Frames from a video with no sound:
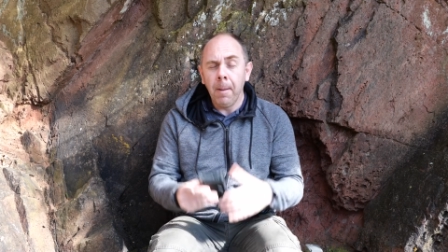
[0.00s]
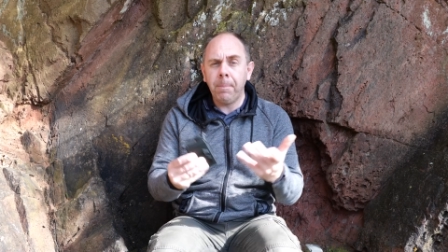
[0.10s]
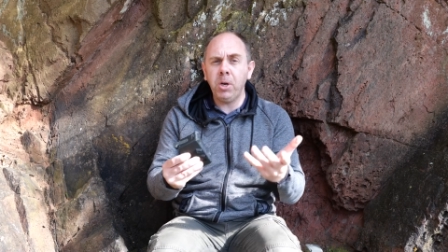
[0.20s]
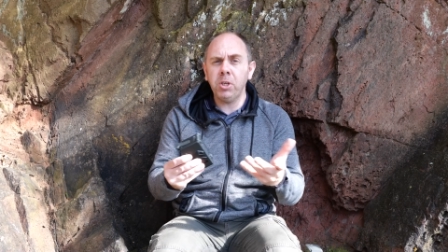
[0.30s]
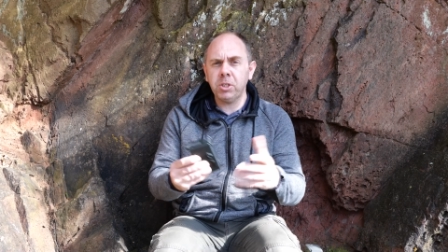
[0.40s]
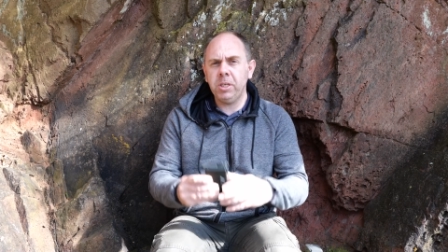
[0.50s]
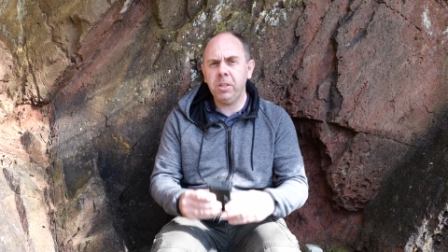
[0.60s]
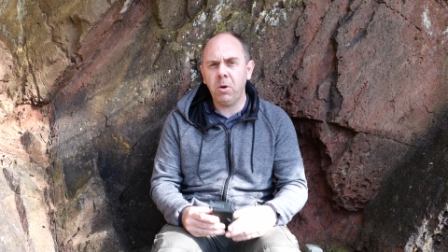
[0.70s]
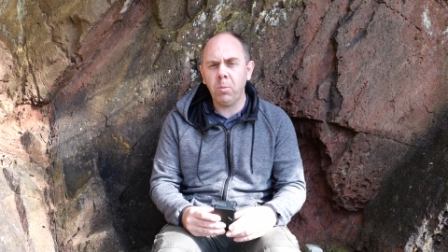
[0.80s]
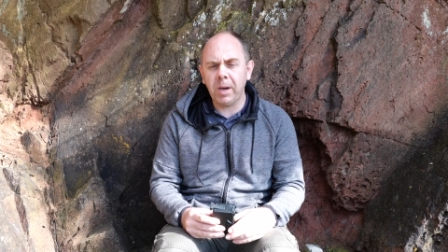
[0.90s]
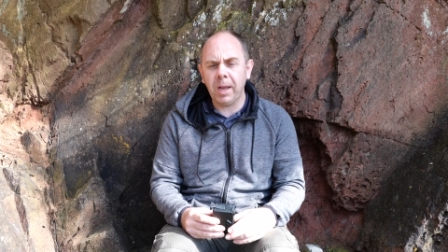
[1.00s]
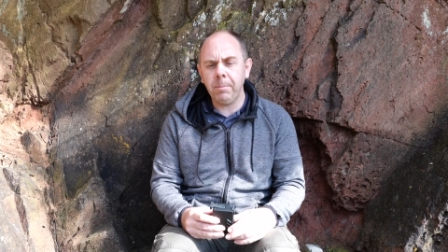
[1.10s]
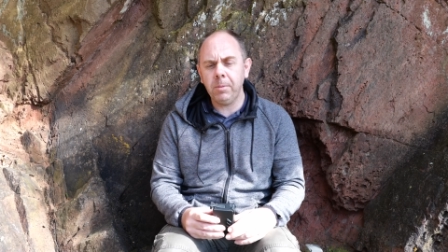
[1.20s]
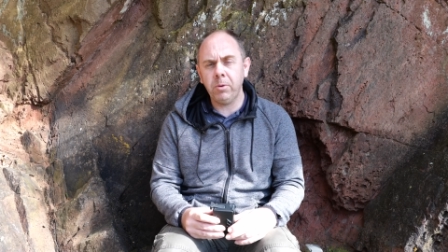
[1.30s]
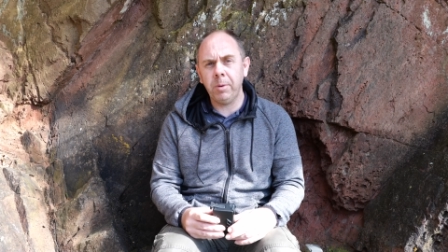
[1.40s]
Personally though, when
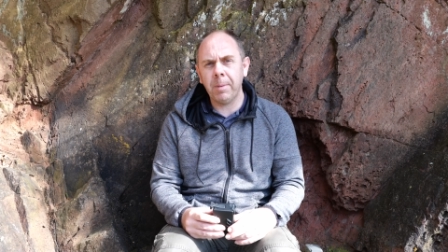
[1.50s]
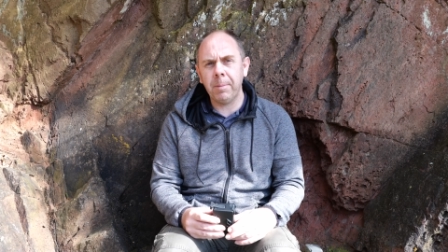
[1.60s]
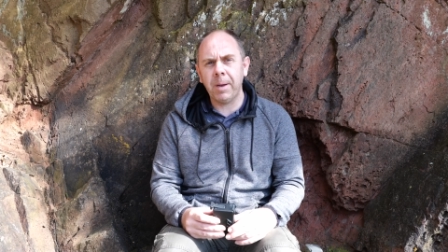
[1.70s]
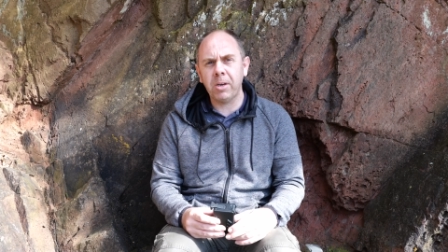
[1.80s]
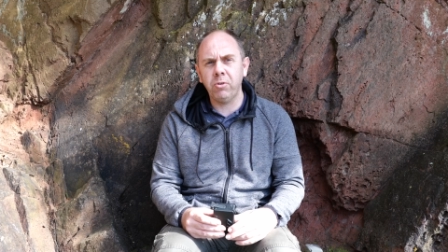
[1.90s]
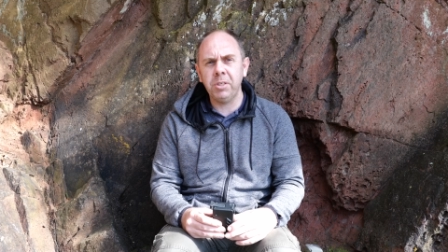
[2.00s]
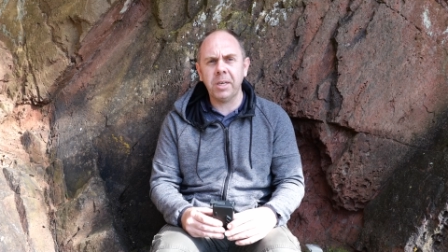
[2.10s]
I'm doing my batteries,